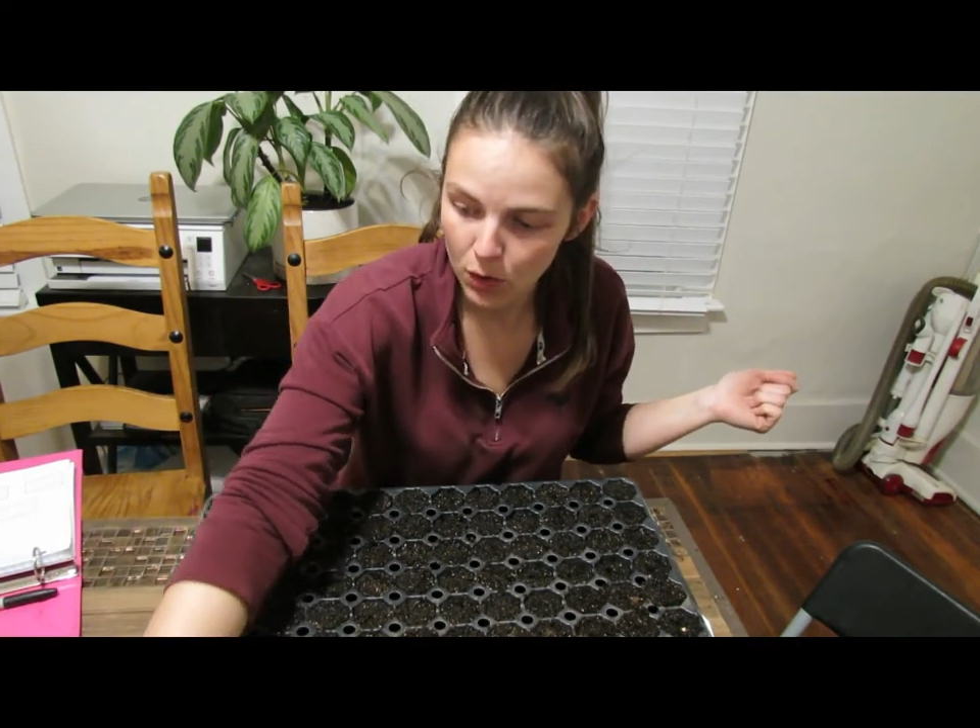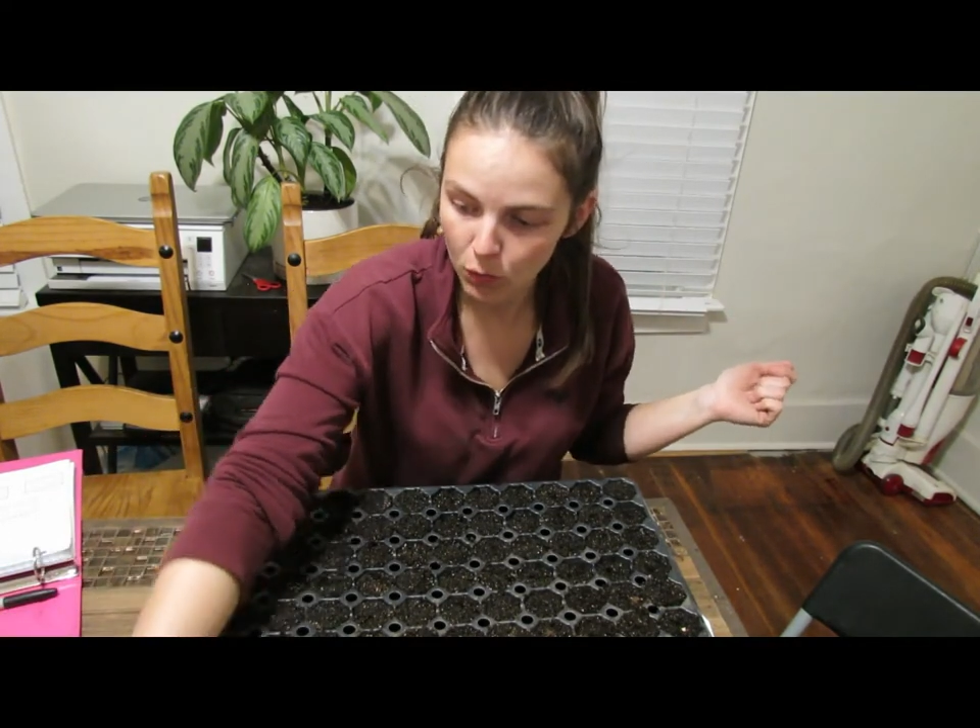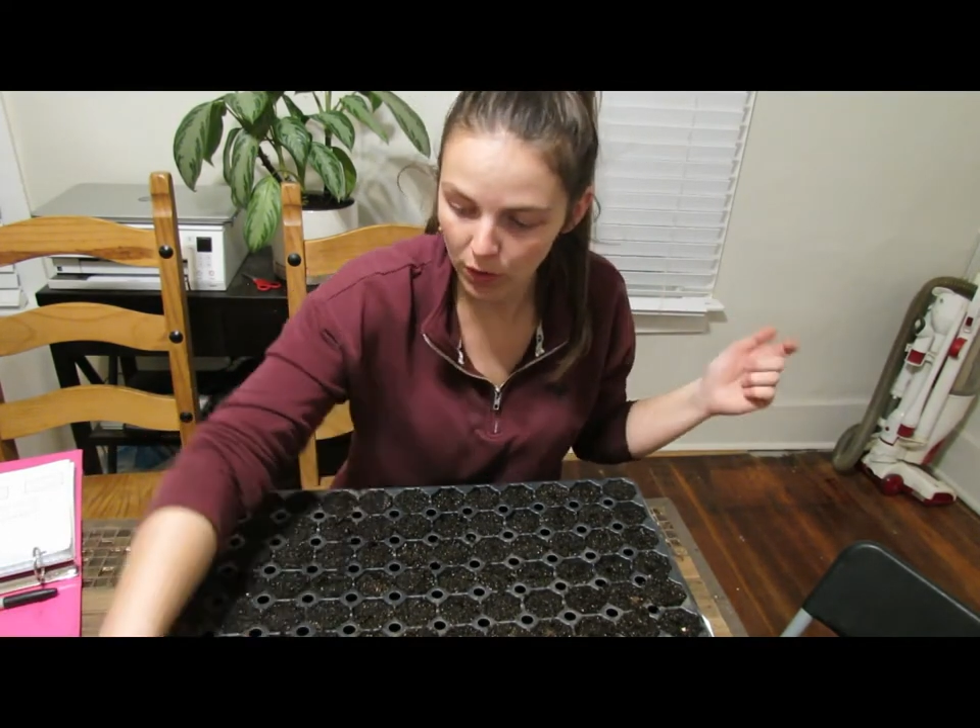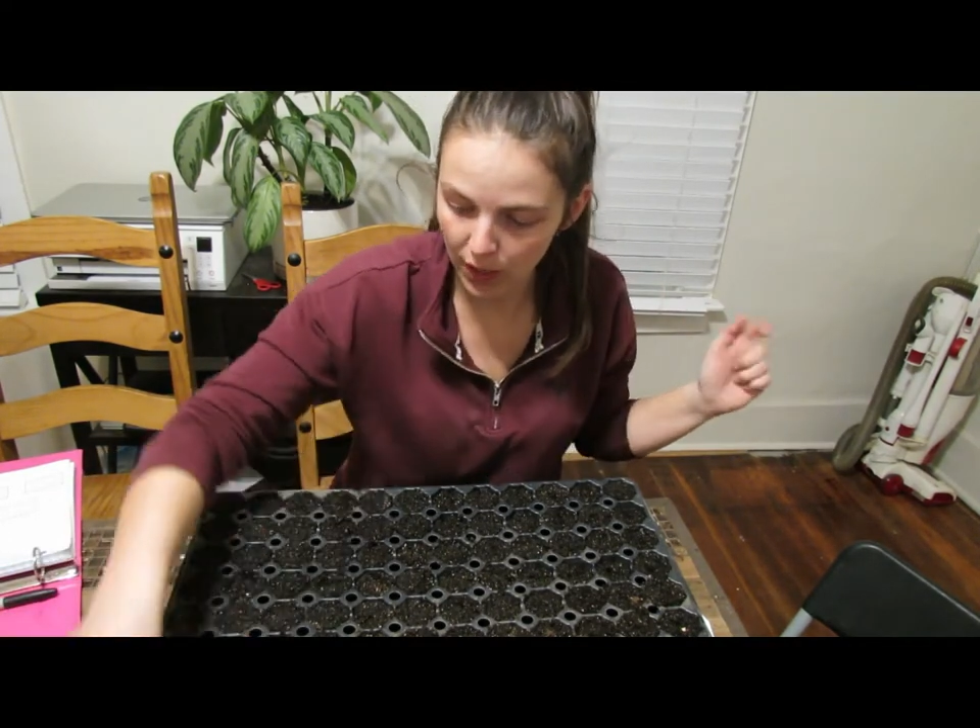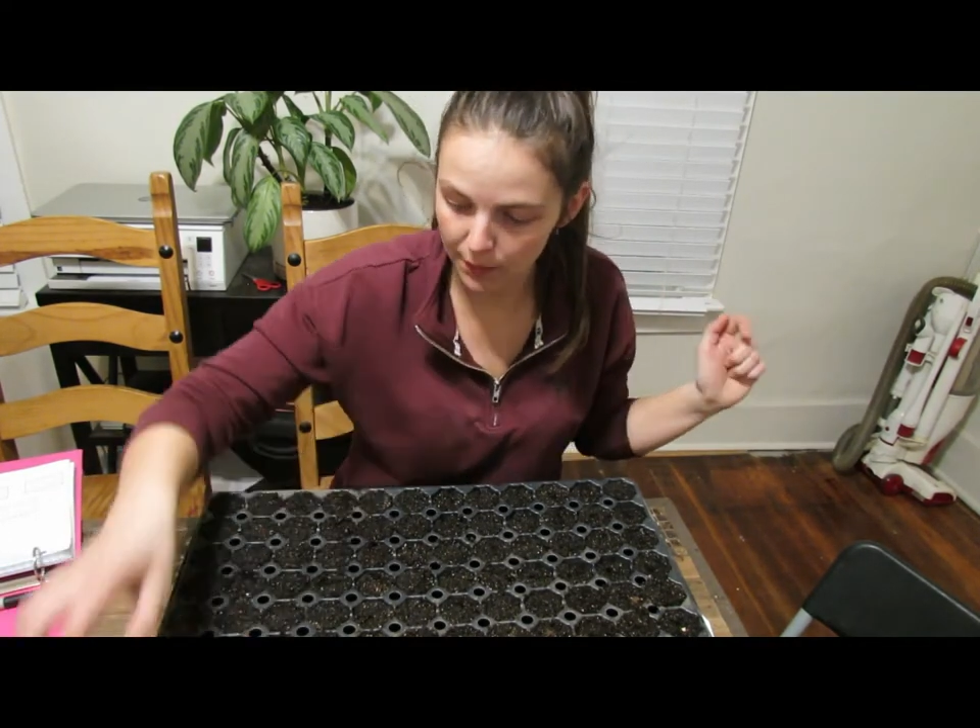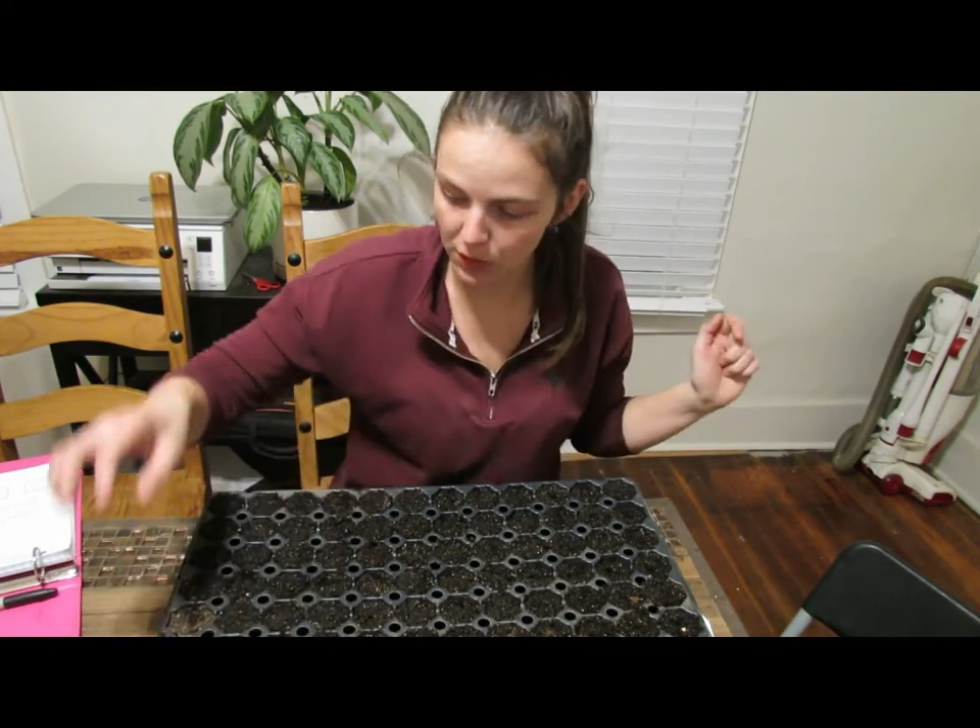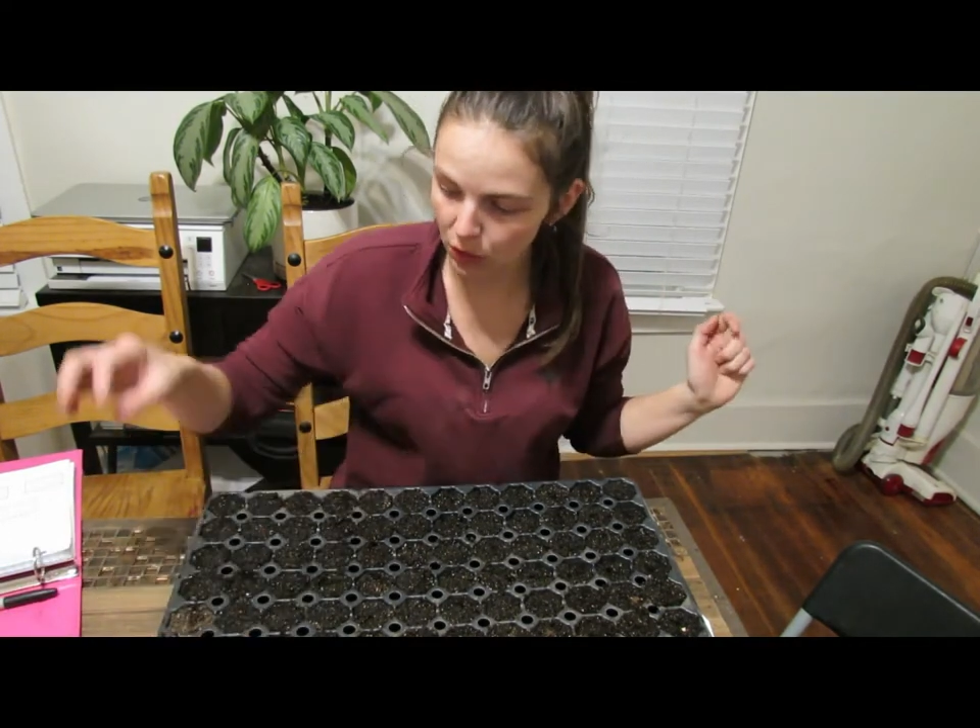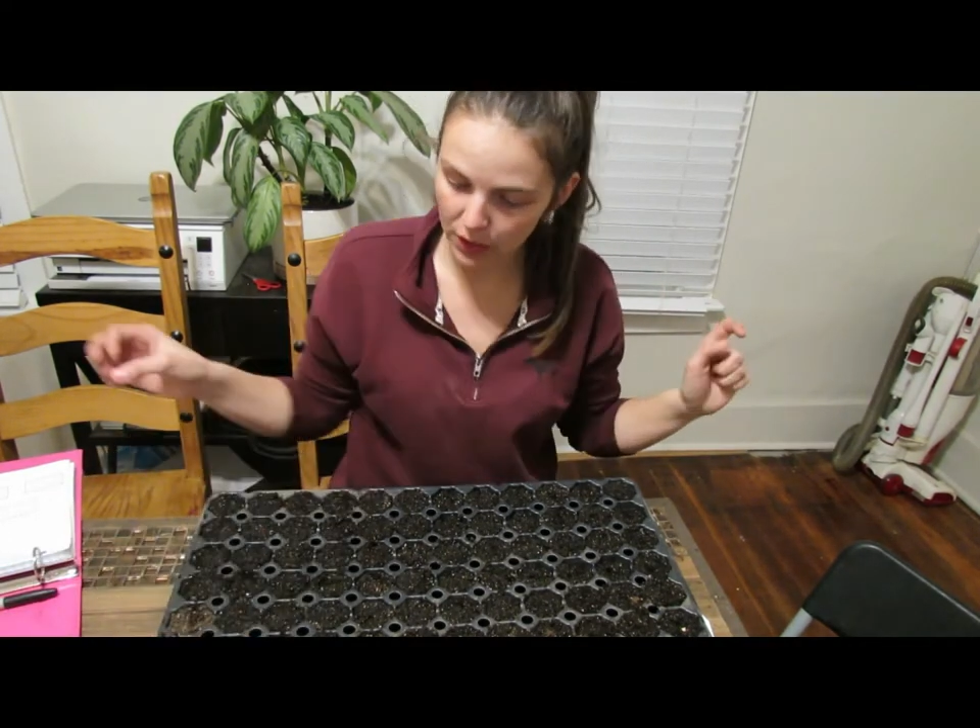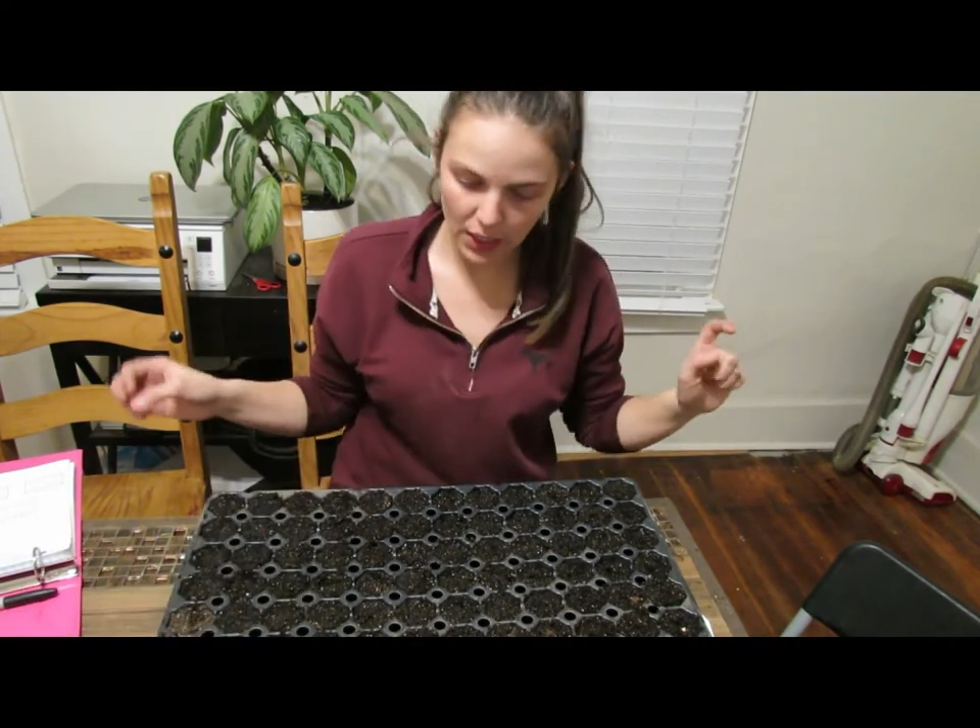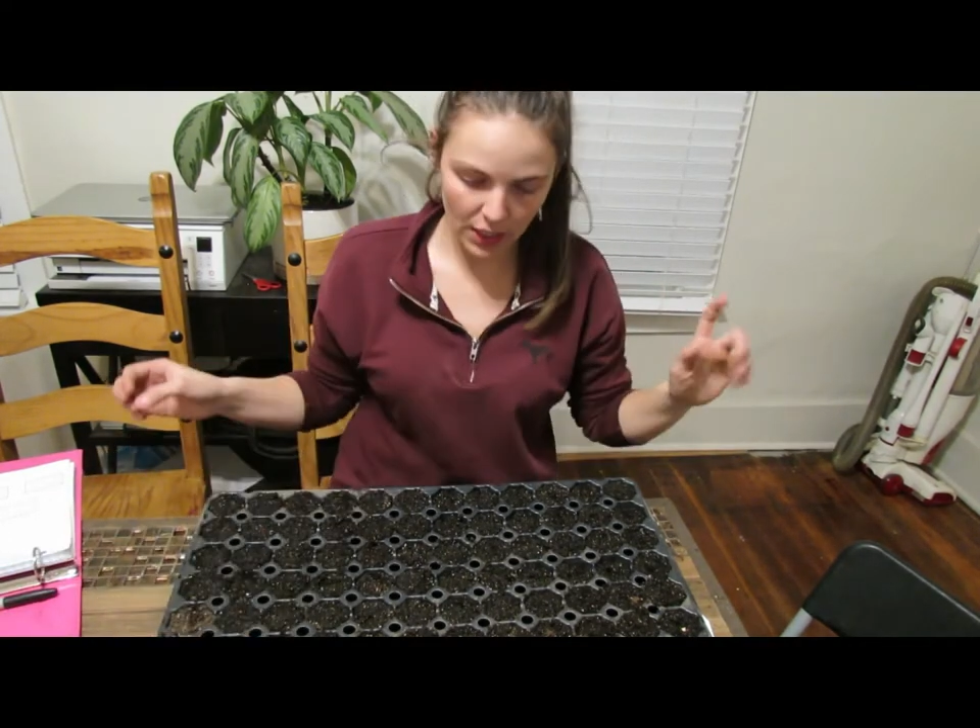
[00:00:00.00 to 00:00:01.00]
Where I'm
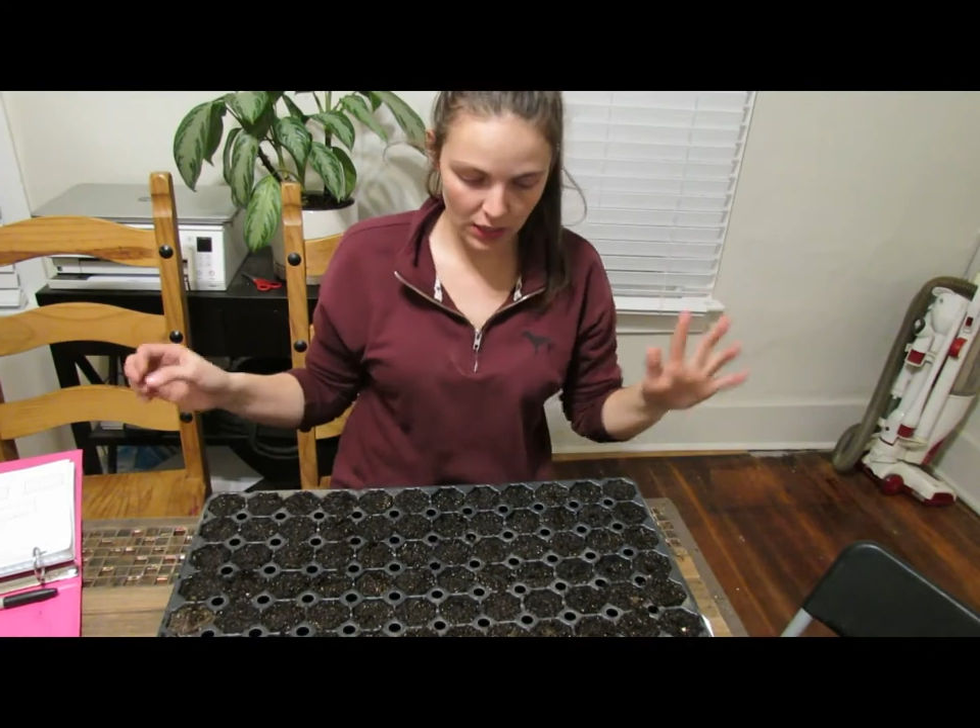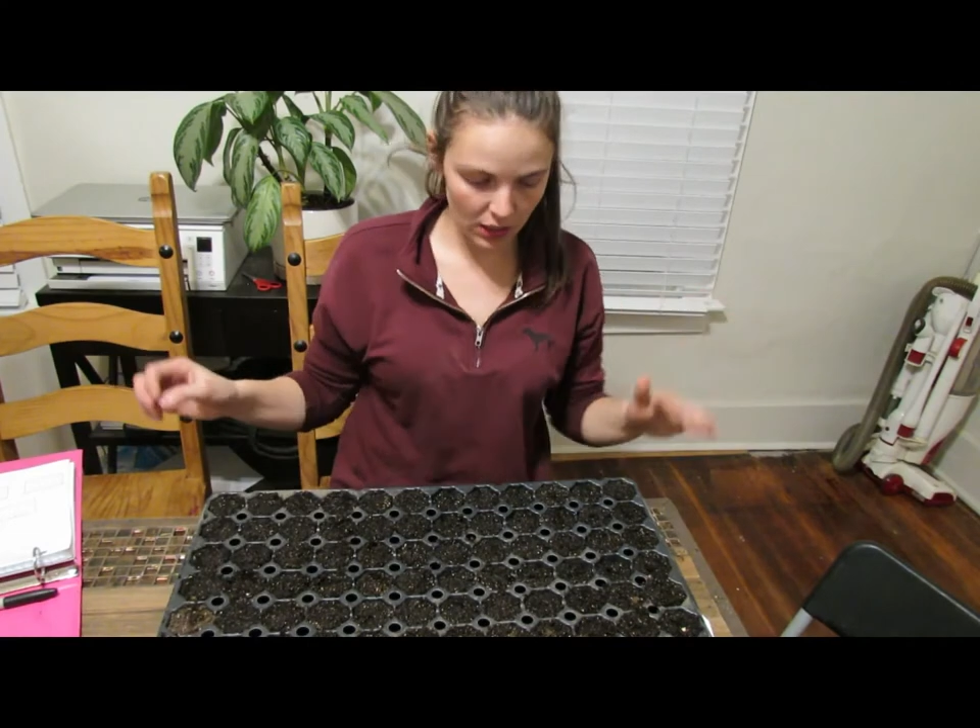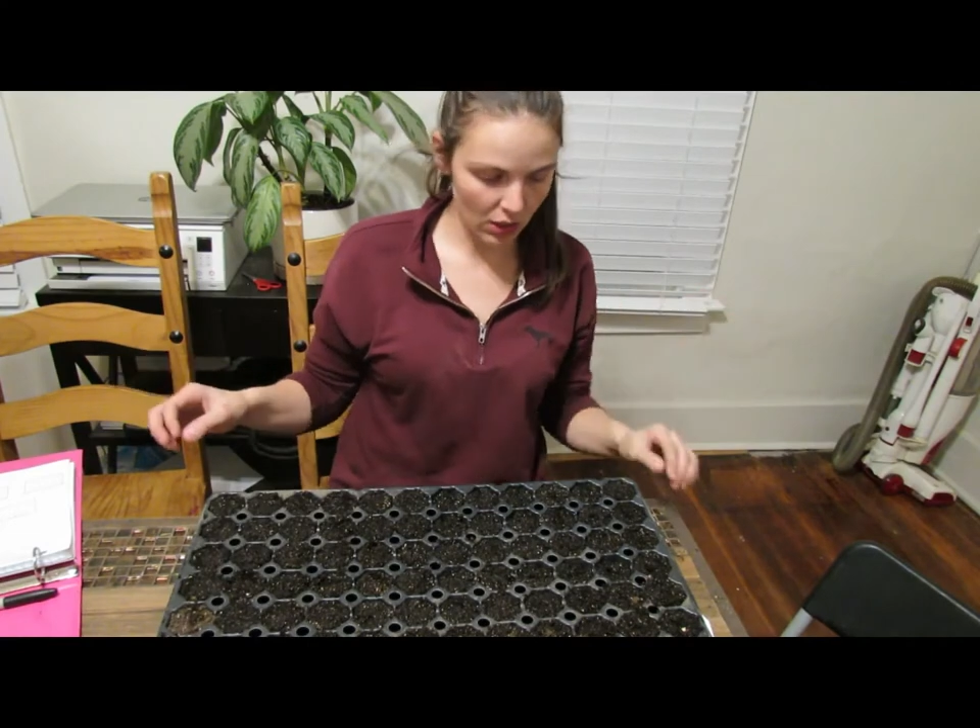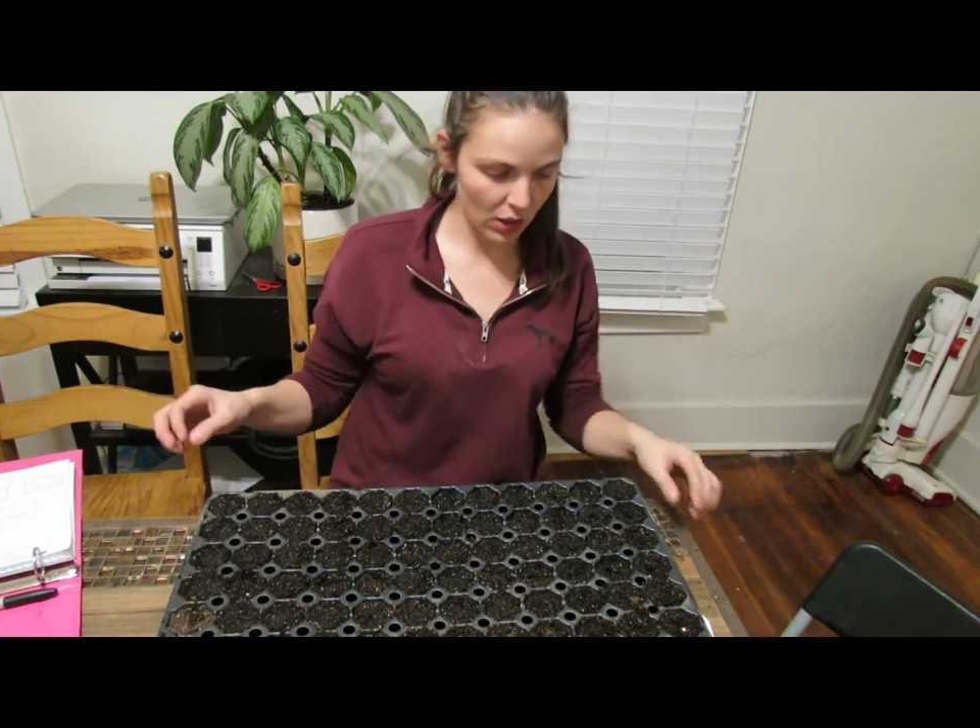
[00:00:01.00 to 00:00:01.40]
located,